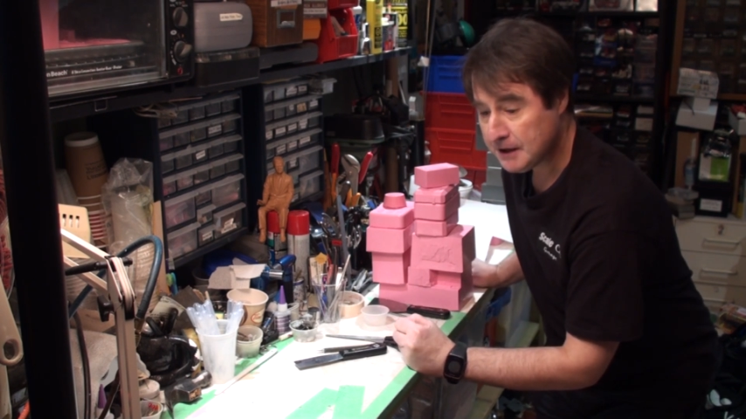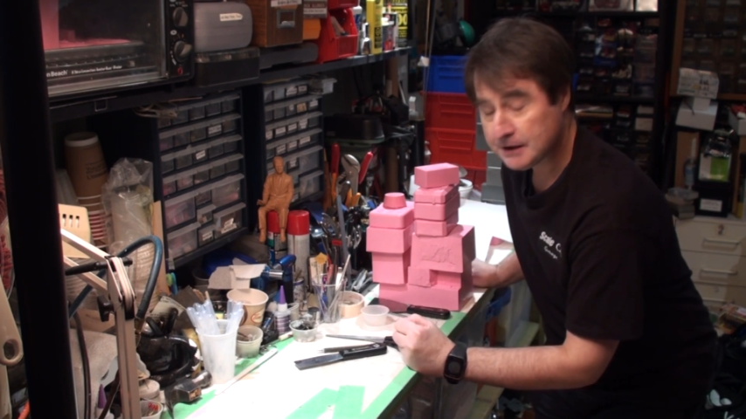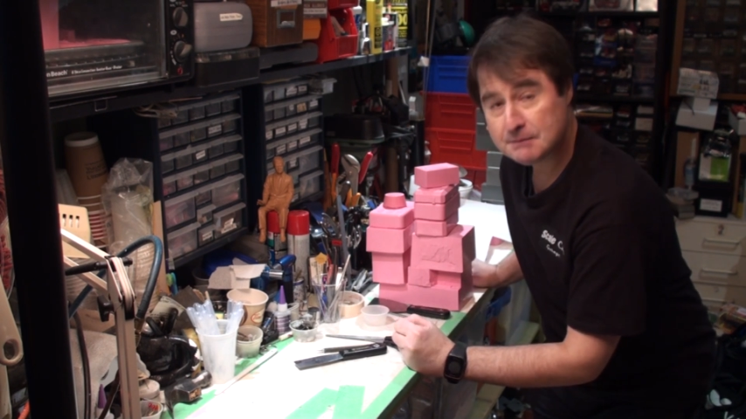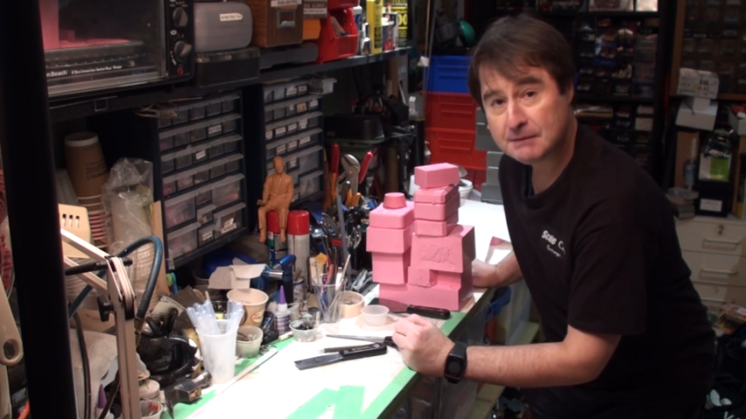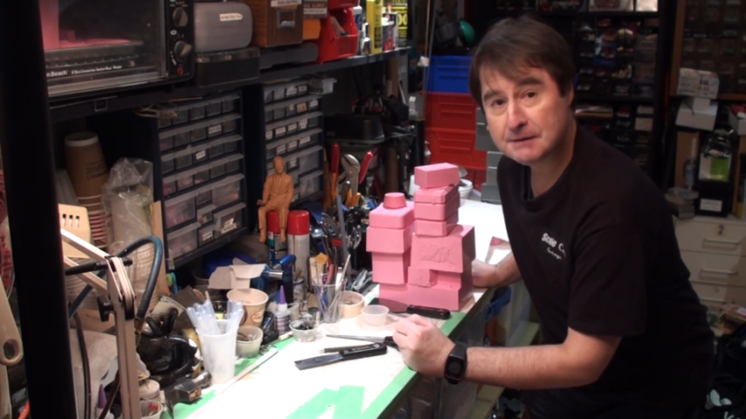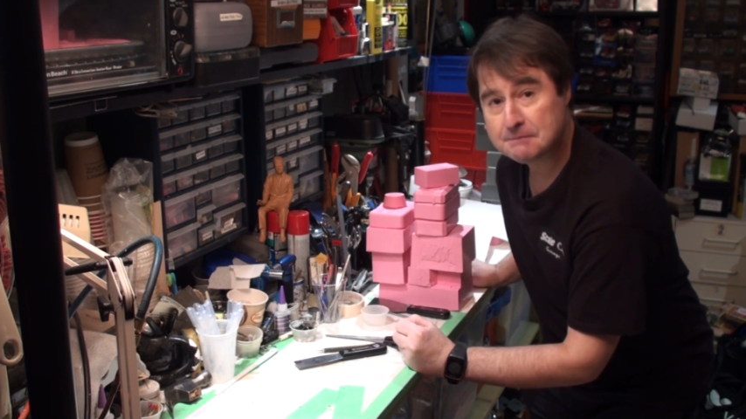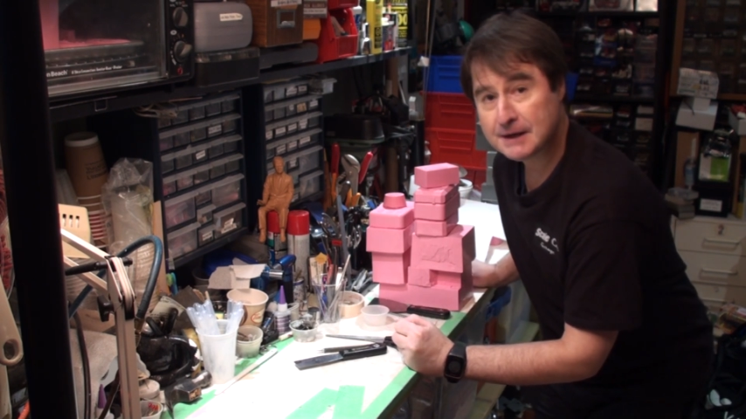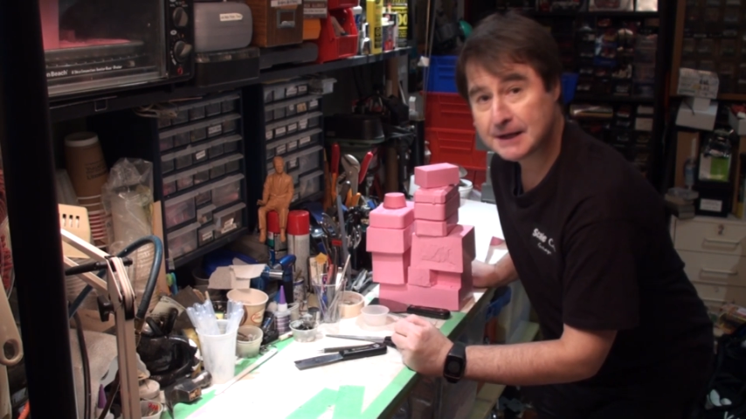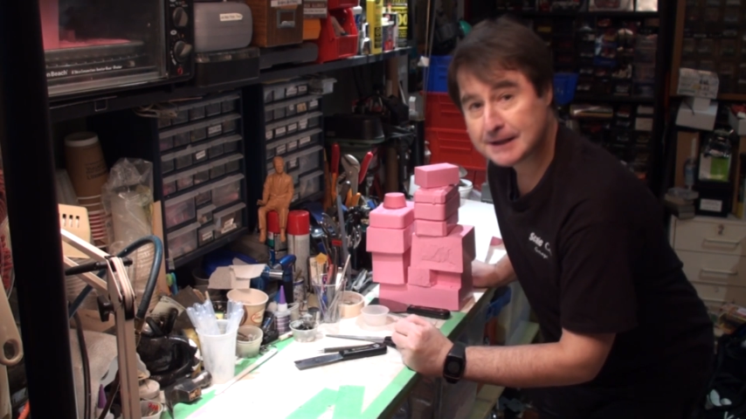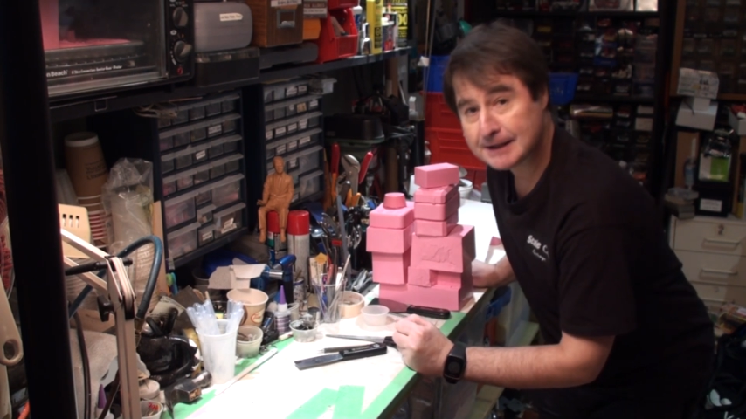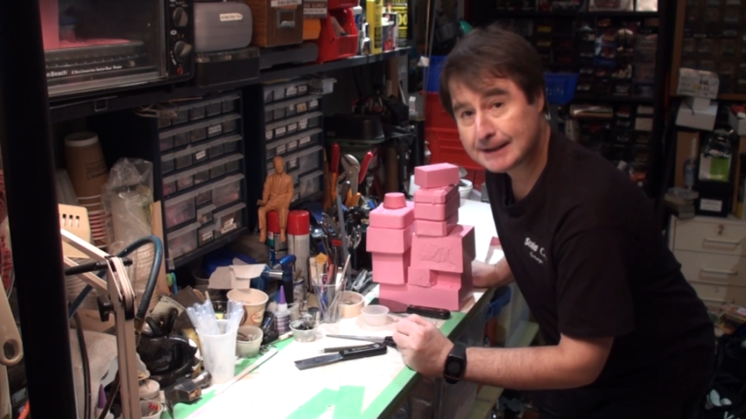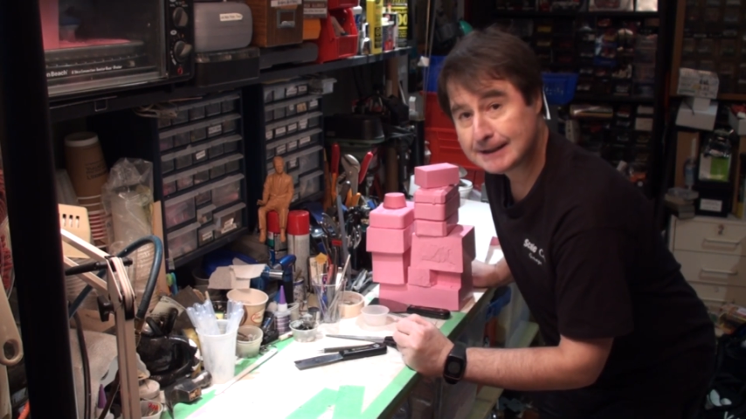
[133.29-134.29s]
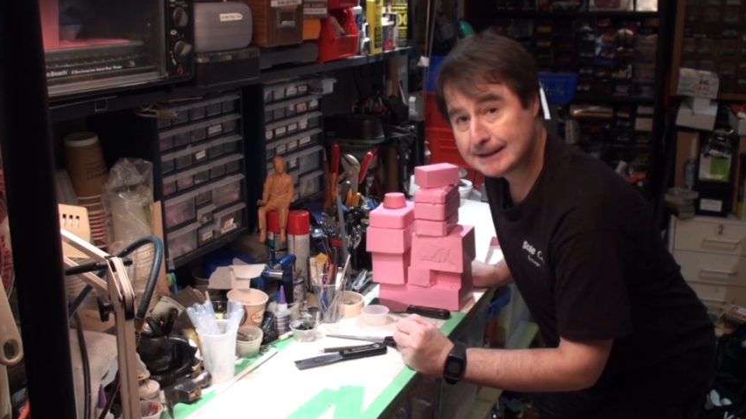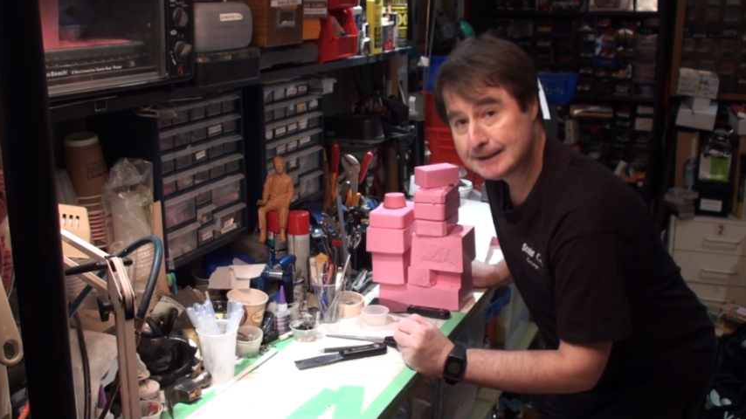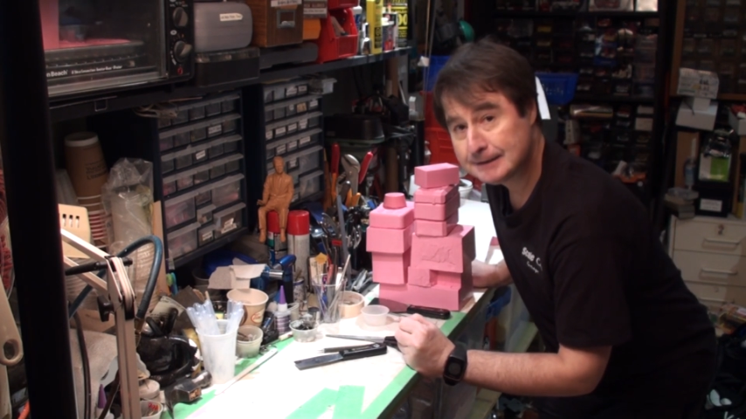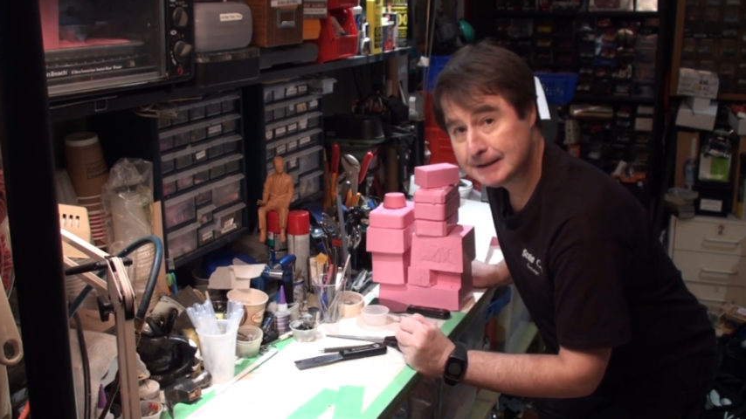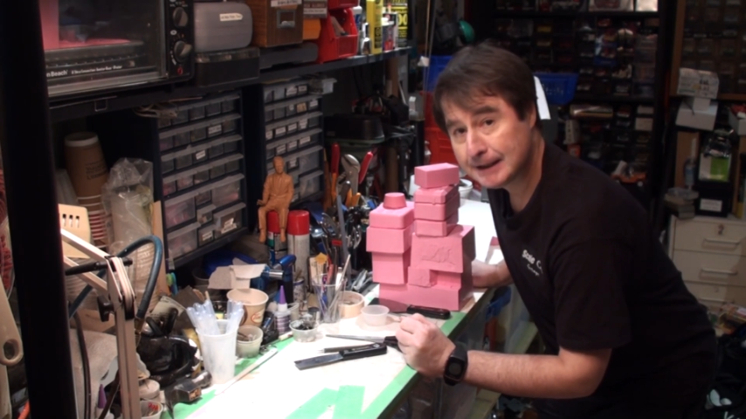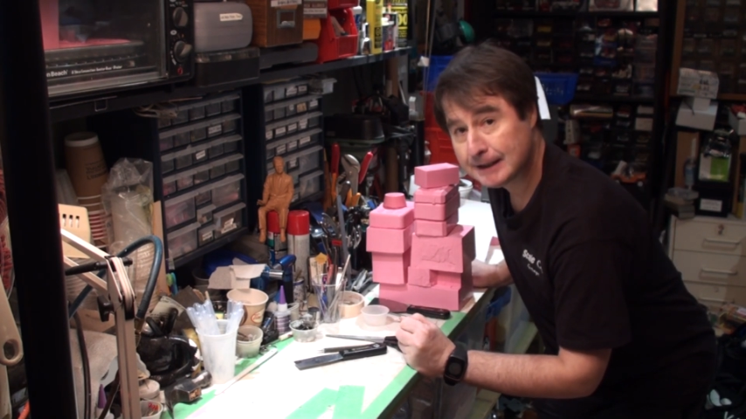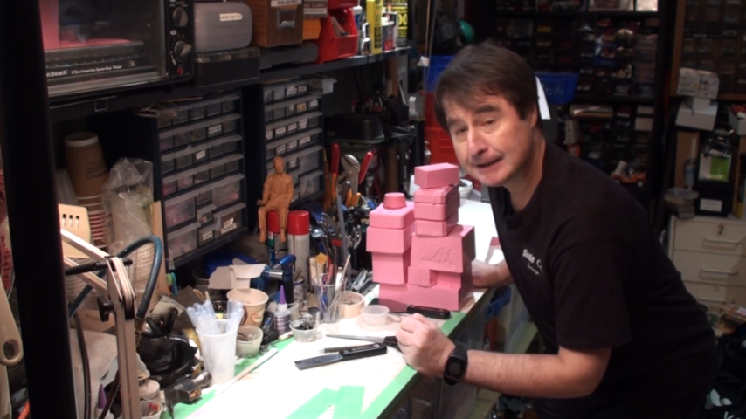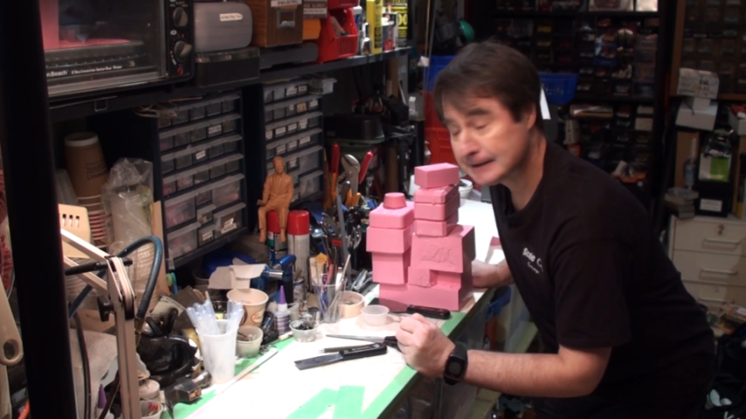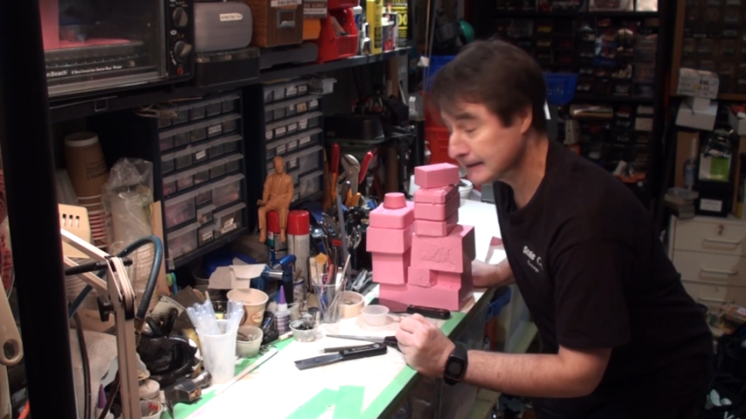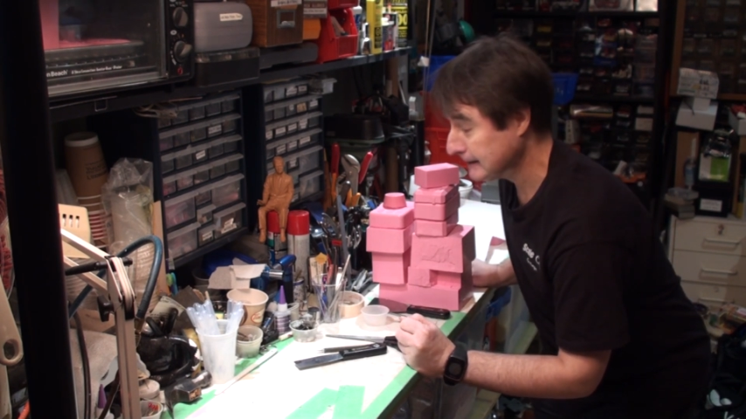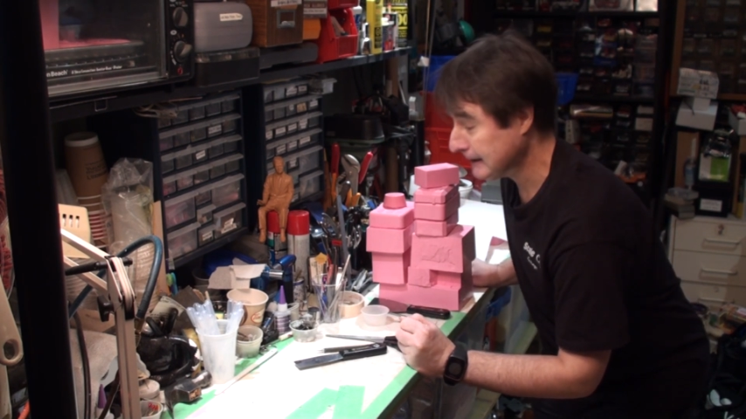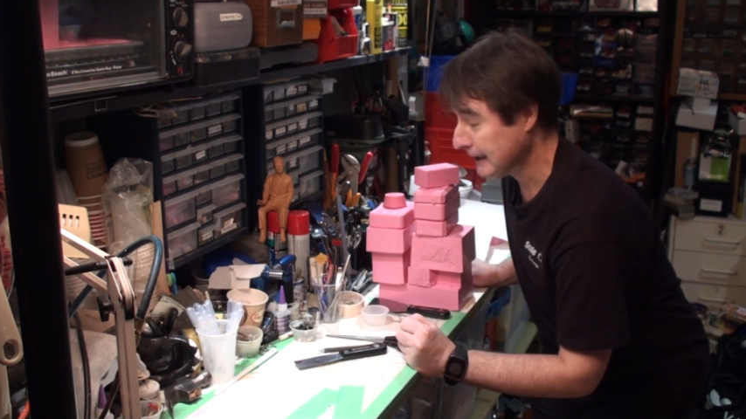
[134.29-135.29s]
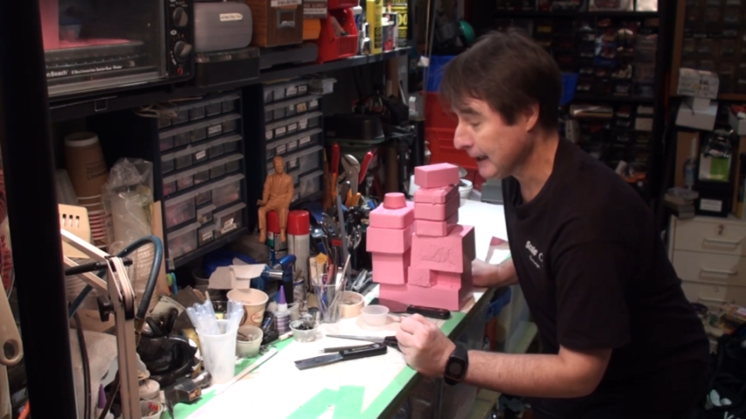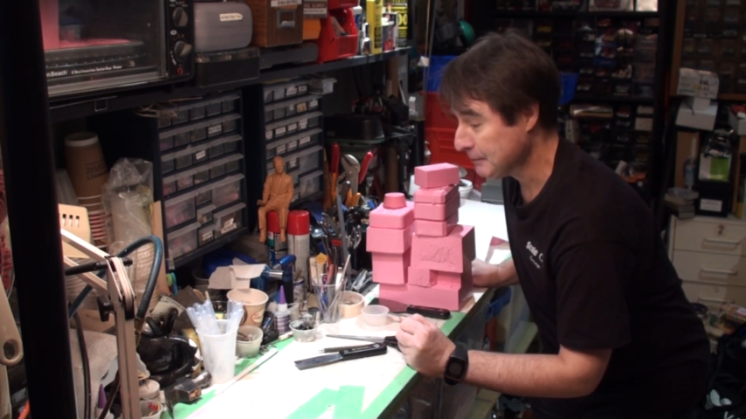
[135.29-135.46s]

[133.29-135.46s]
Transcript: they might make a neat